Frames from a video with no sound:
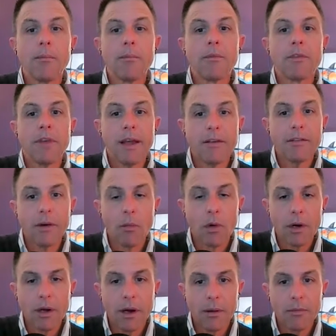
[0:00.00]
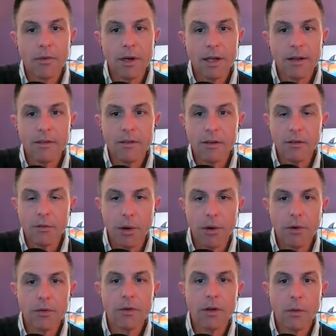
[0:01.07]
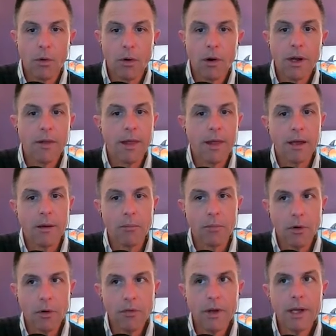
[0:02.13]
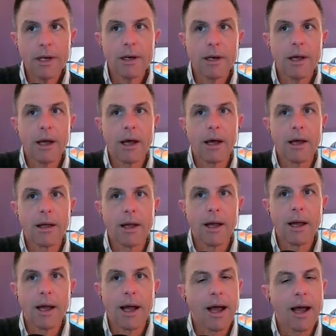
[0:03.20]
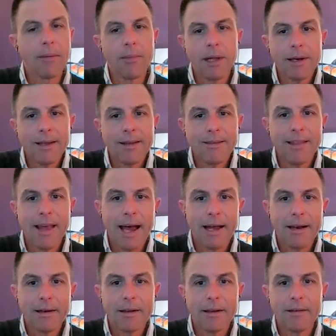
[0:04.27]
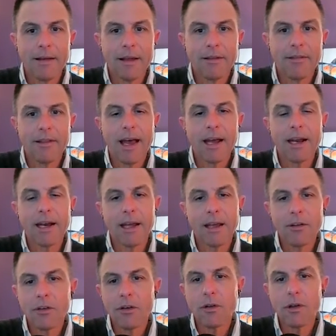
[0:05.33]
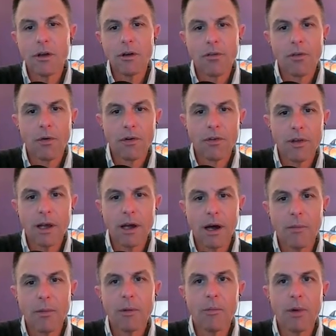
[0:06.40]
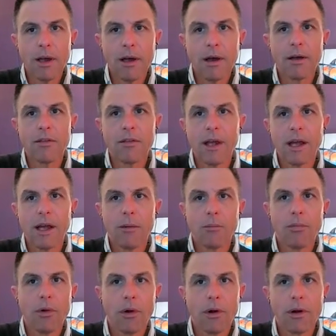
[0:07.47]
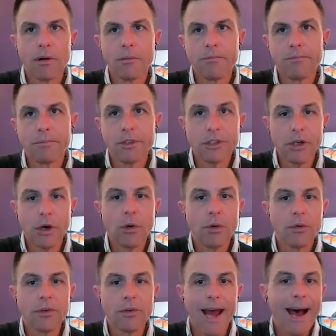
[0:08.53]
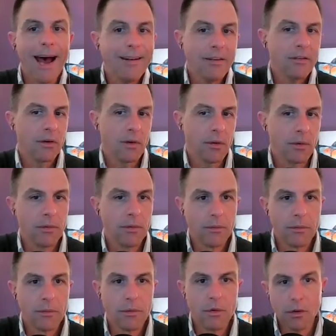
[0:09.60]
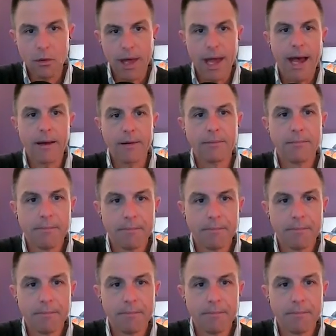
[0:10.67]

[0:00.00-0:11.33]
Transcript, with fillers: say someone comes and gets exposed at work and they can prove it. Uh, I mean, is that is that an issue that you foresee coming because an employer chose not to do that?